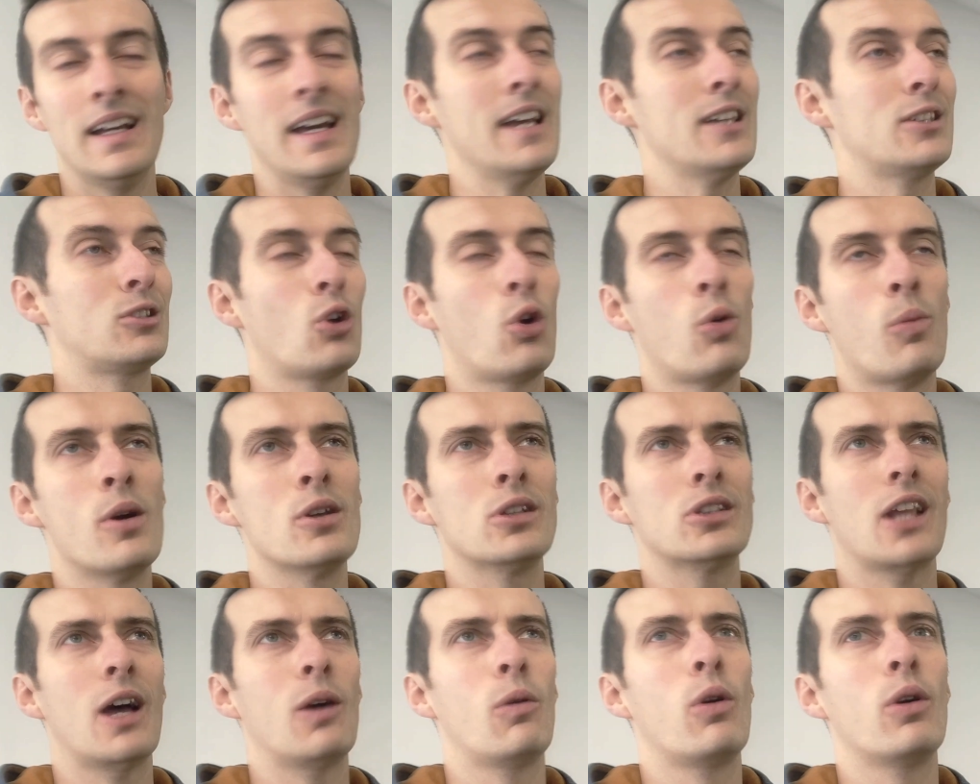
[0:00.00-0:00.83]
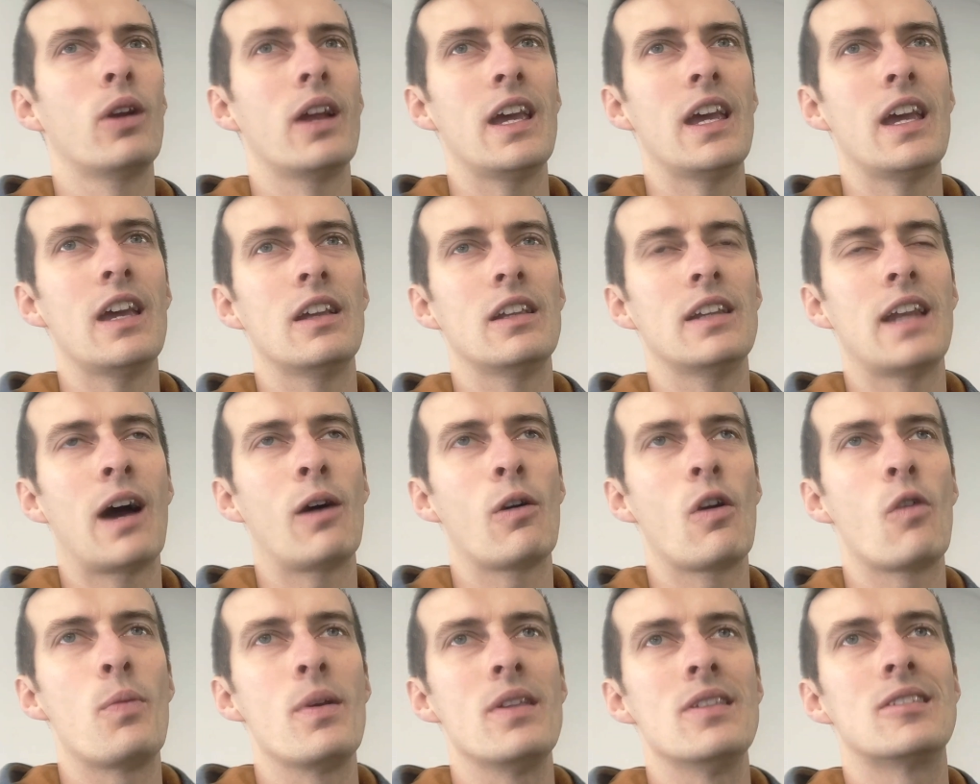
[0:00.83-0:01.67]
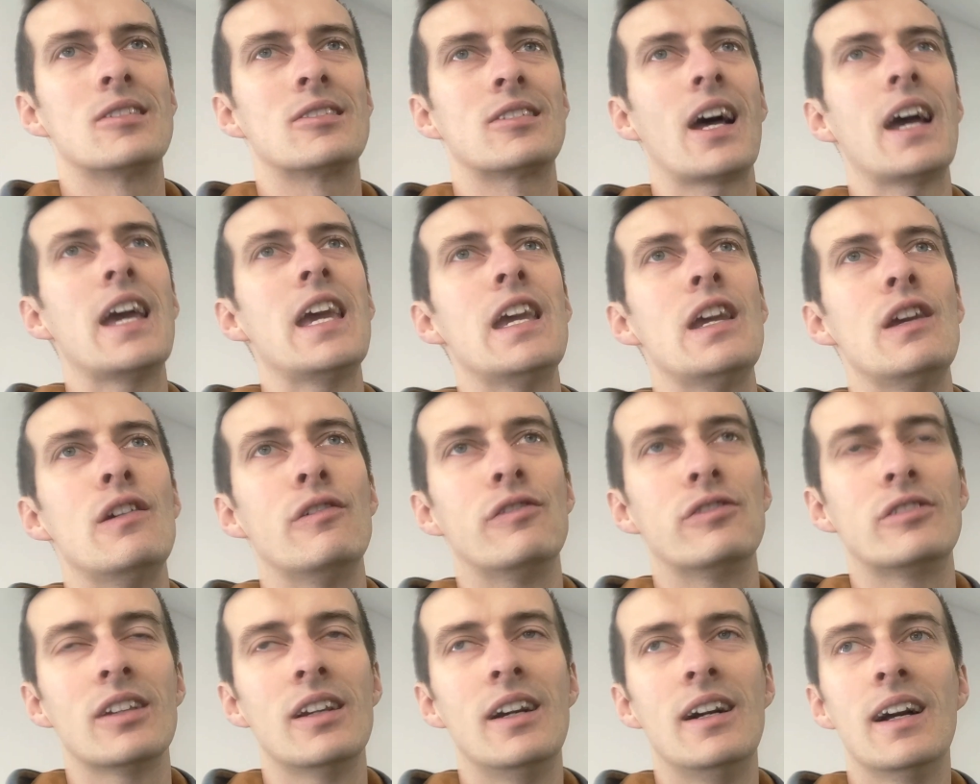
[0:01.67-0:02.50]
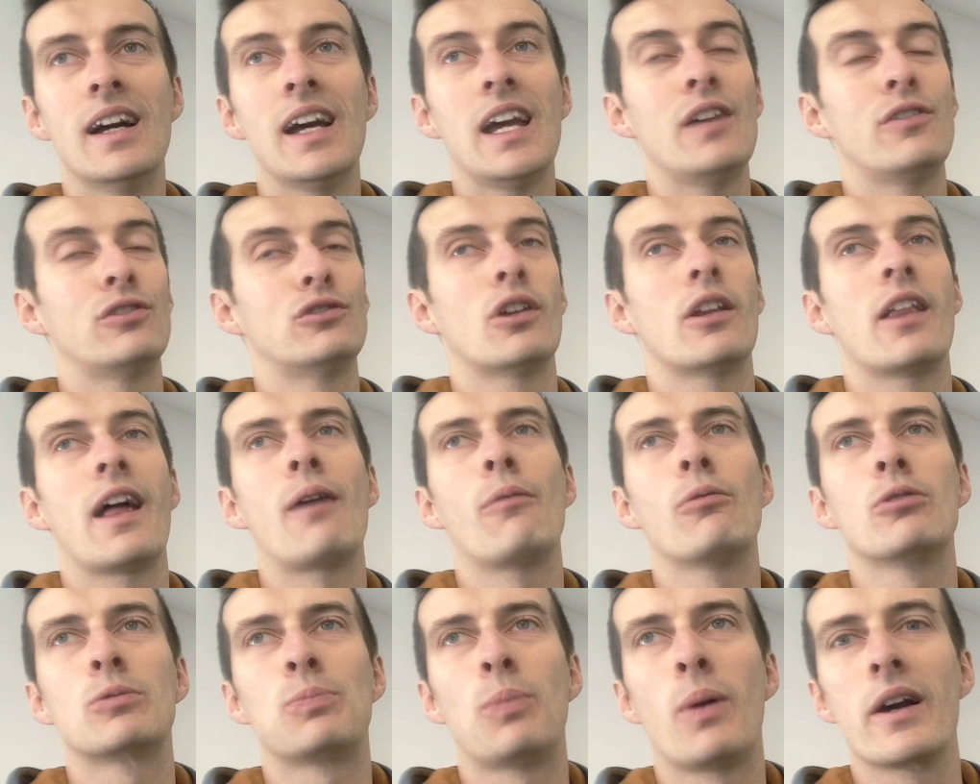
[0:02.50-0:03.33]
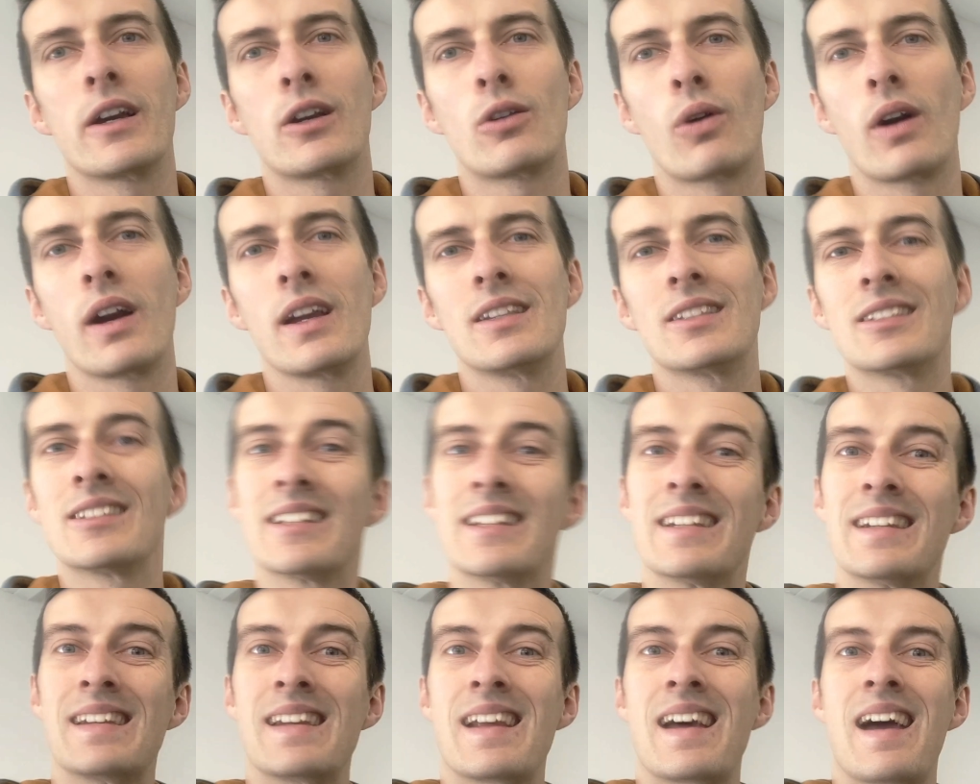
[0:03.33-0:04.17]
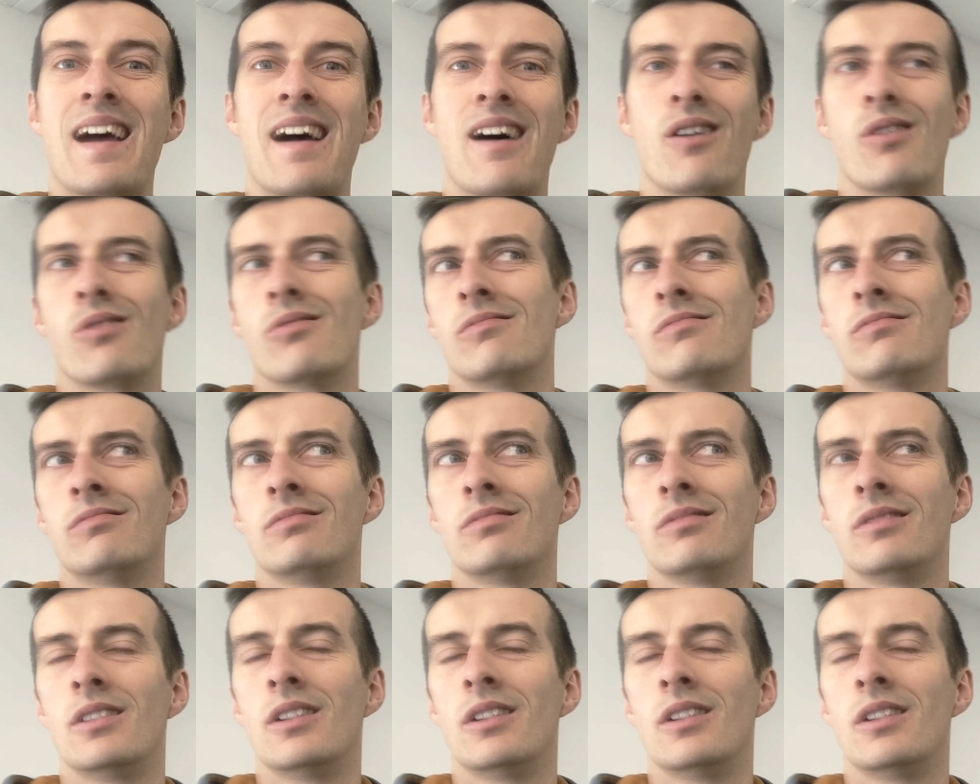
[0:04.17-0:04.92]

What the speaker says: It's almost like, well, now we've been saved, even though that was by grace, now